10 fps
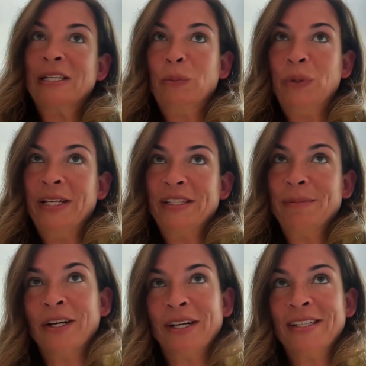that we as
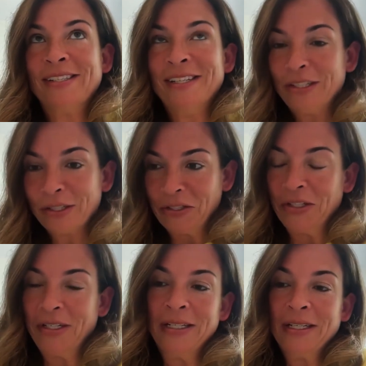Americans need to
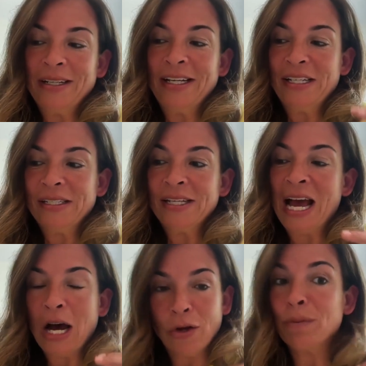learn is
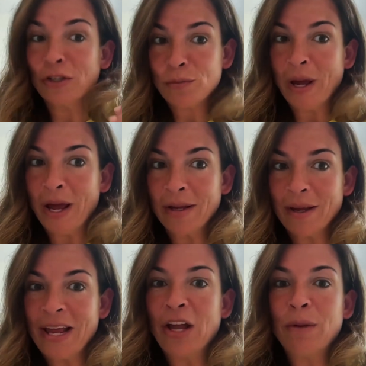how to push back,
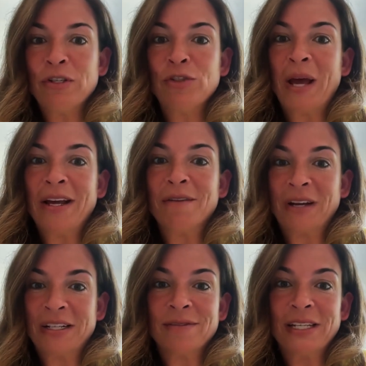and how to push back
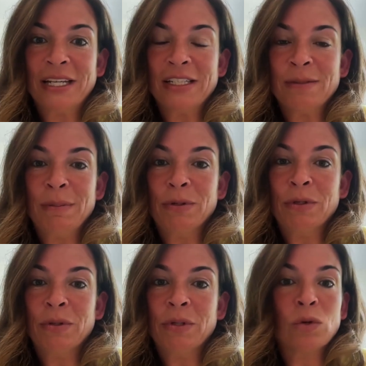effectively against people
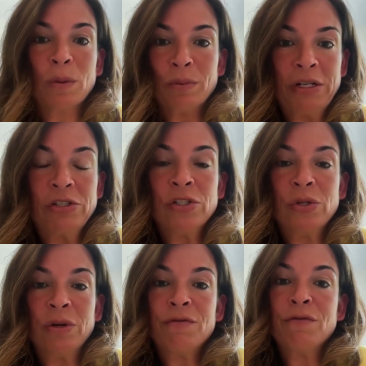in
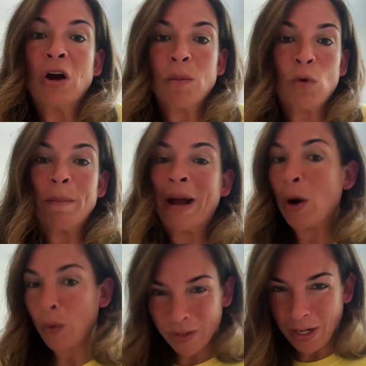corporations who have far more
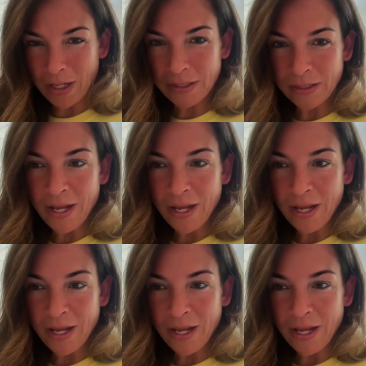power than us.